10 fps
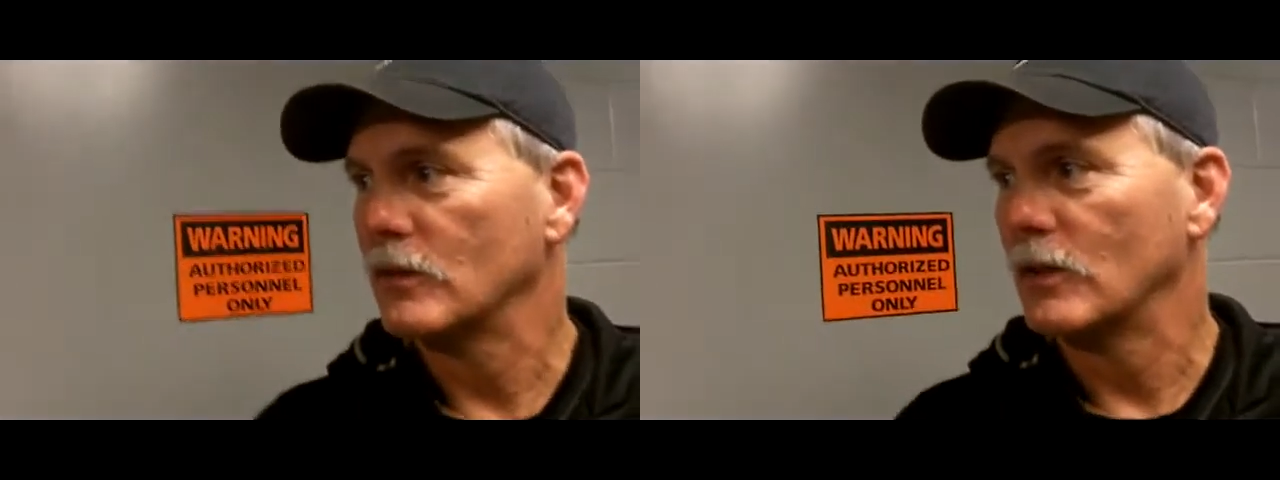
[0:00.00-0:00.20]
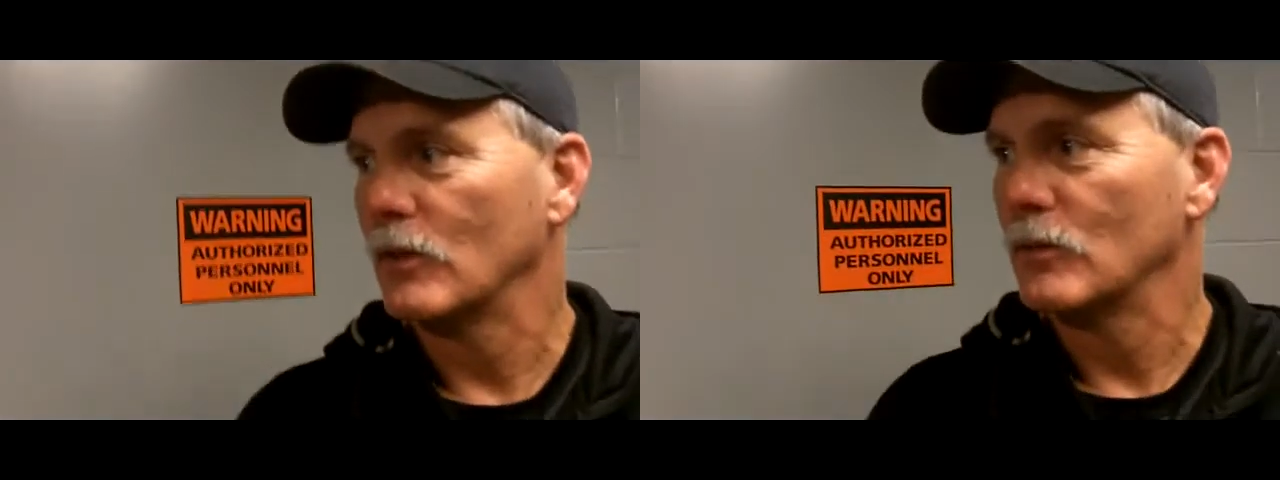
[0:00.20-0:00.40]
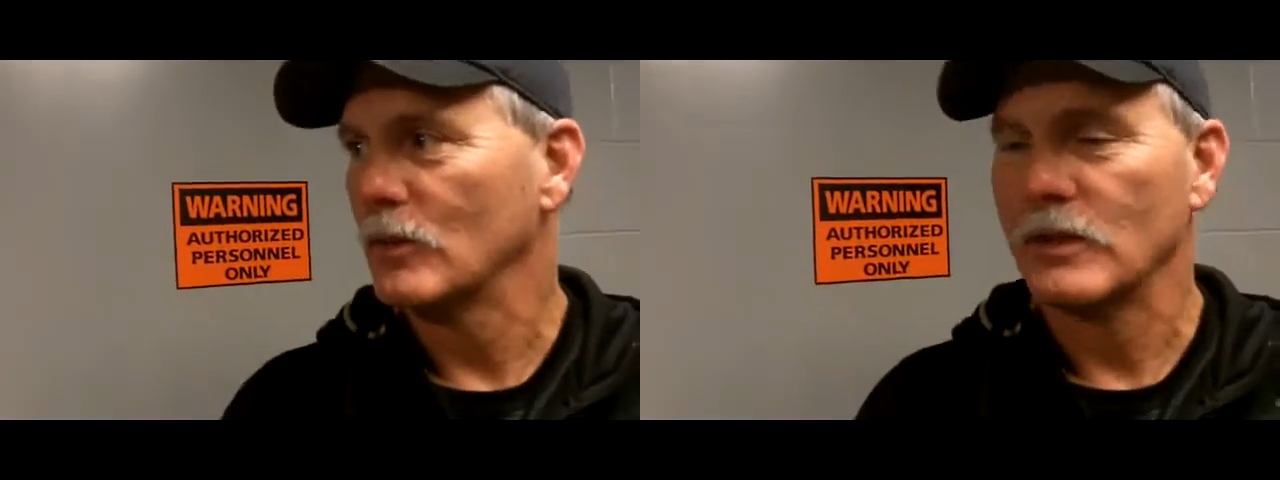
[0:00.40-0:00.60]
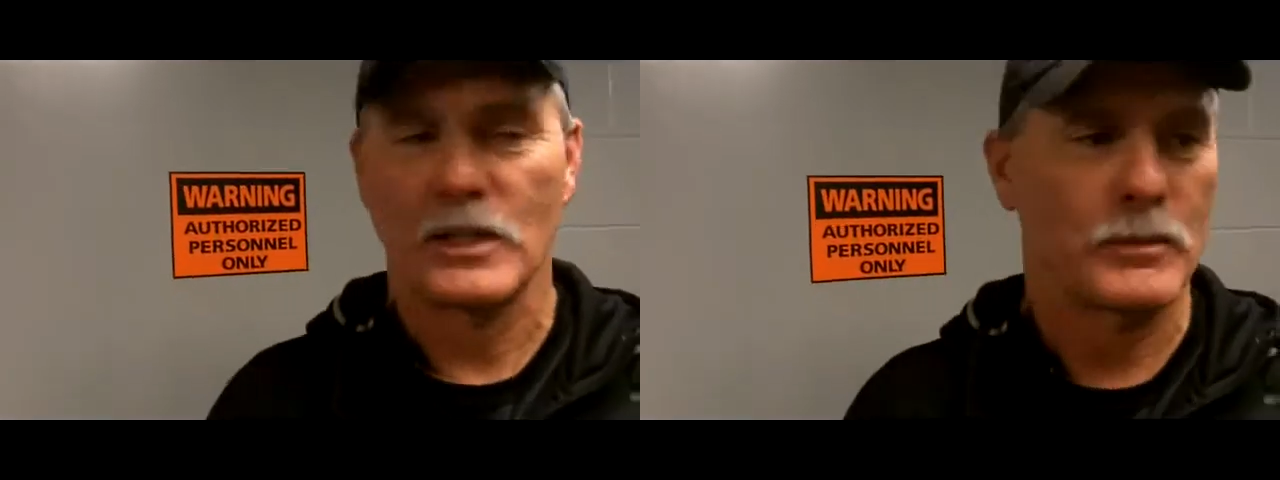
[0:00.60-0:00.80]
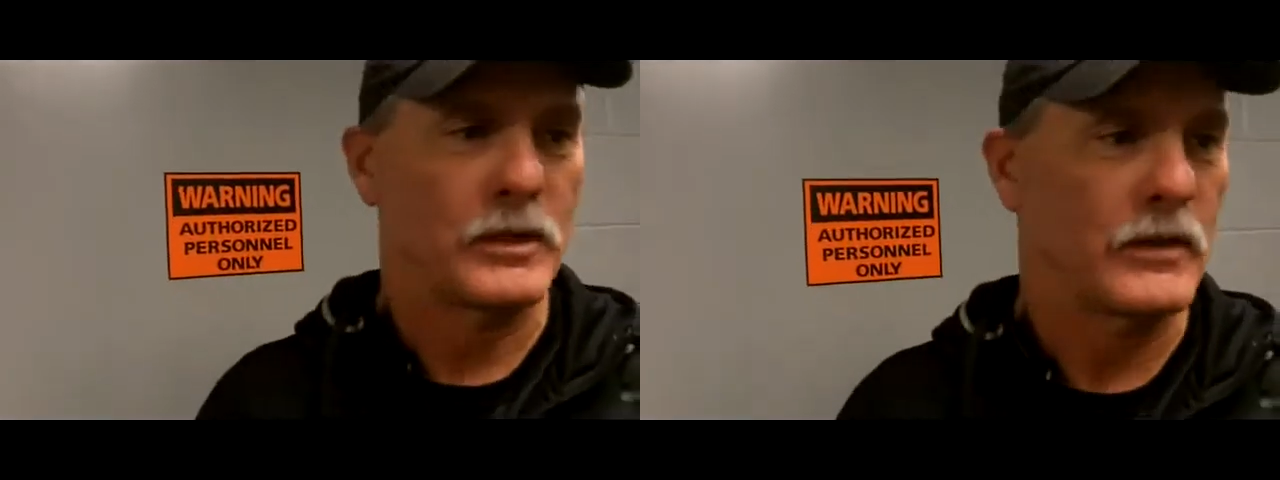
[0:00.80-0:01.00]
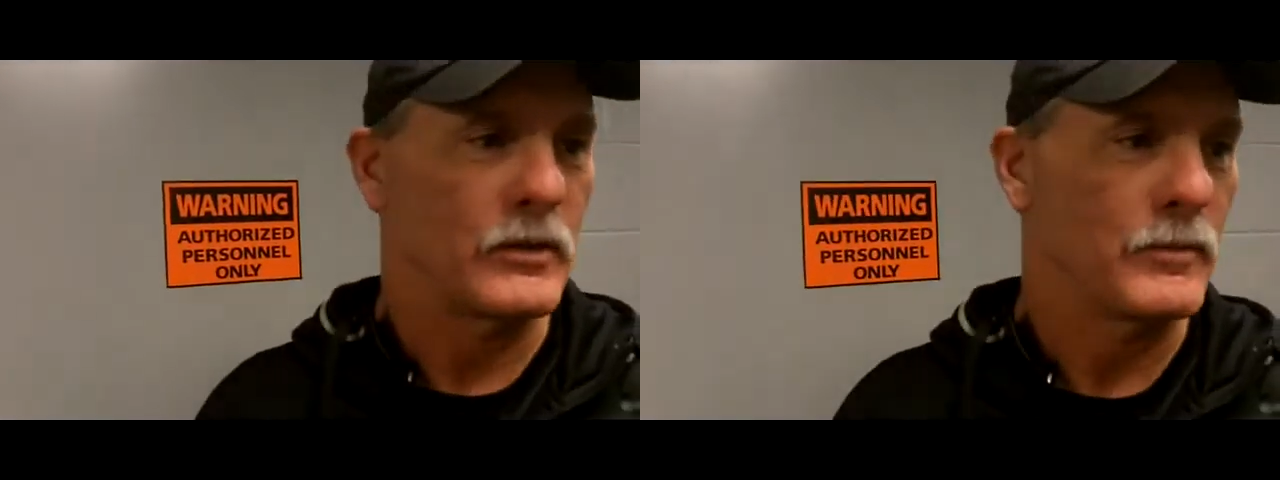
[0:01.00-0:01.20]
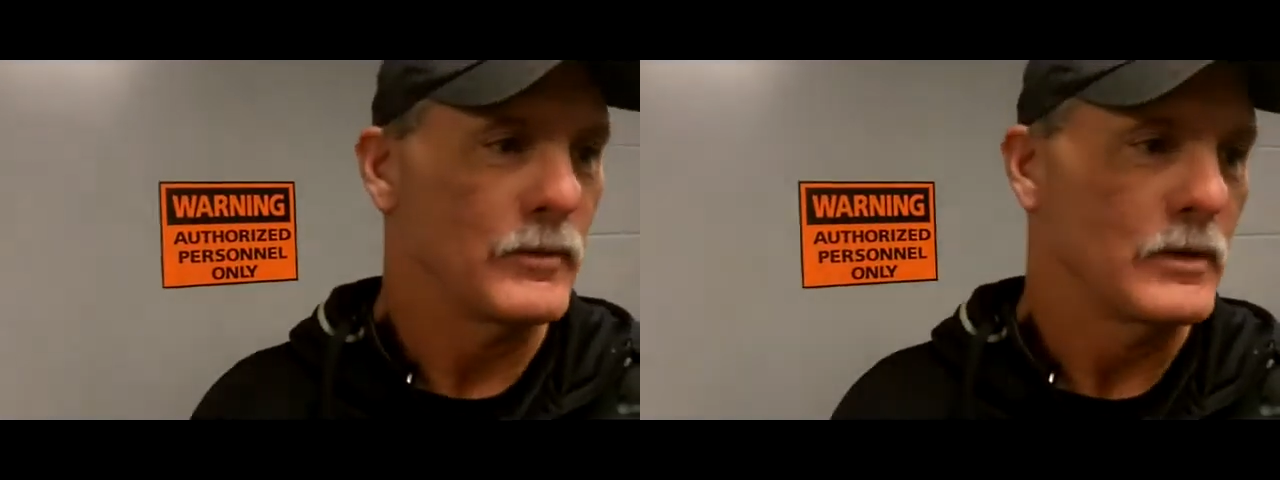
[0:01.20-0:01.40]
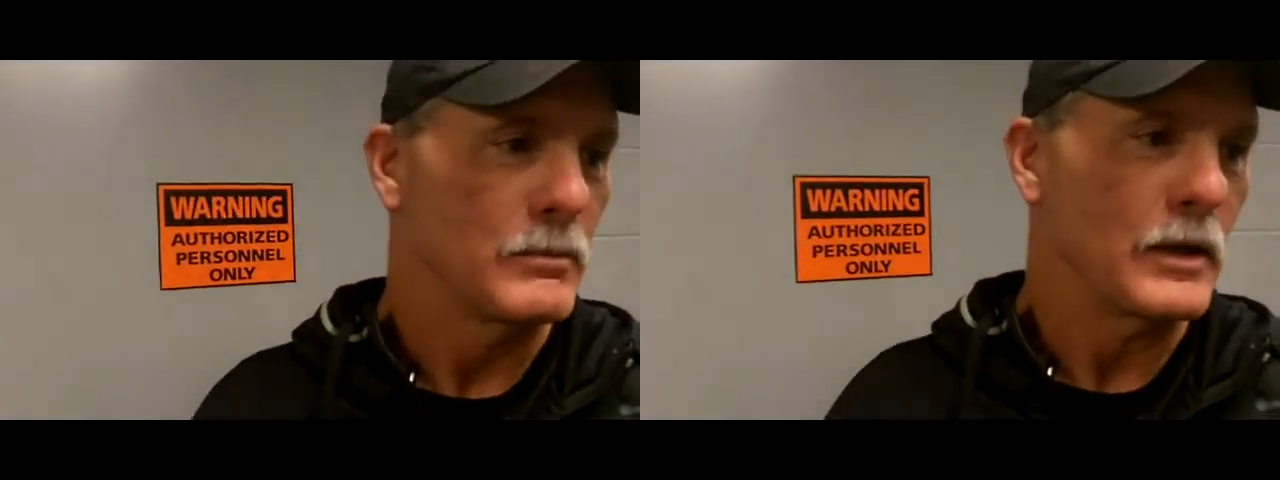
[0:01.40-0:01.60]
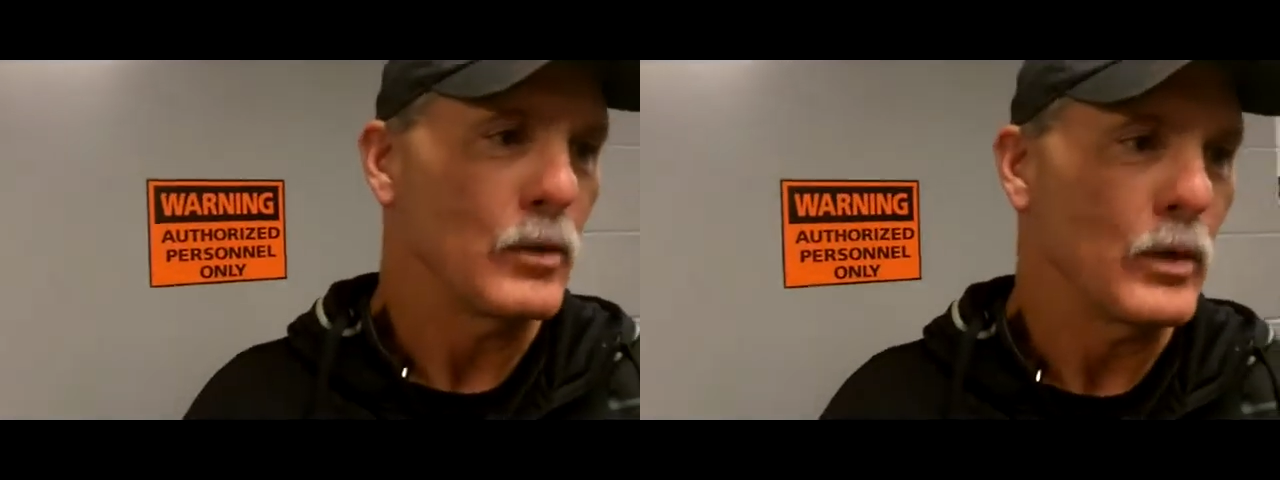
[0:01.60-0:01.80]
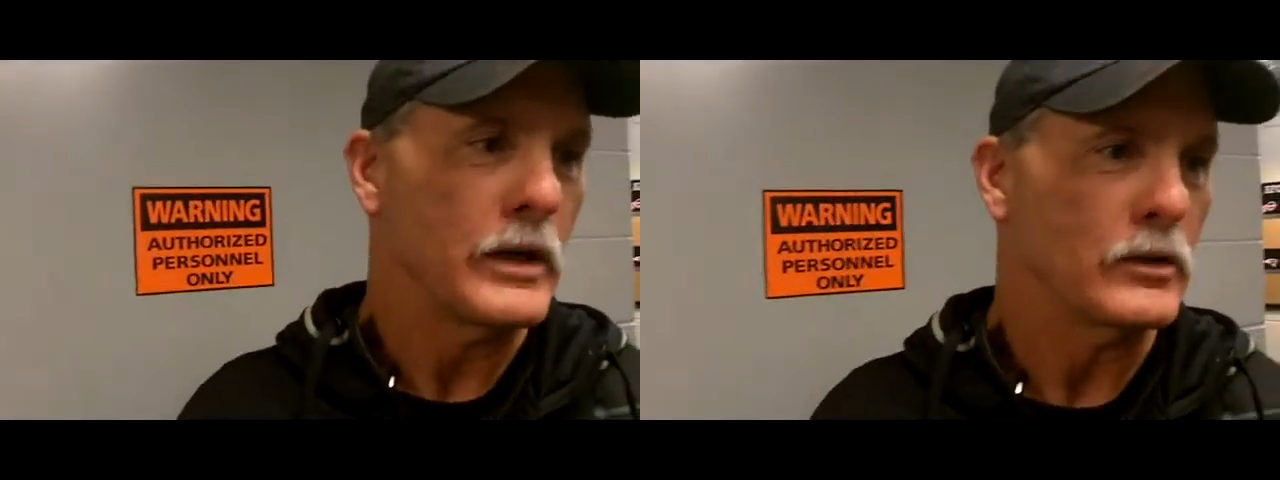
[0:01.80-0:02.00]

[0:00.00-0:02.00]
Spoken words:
You know, anytime you have a big win,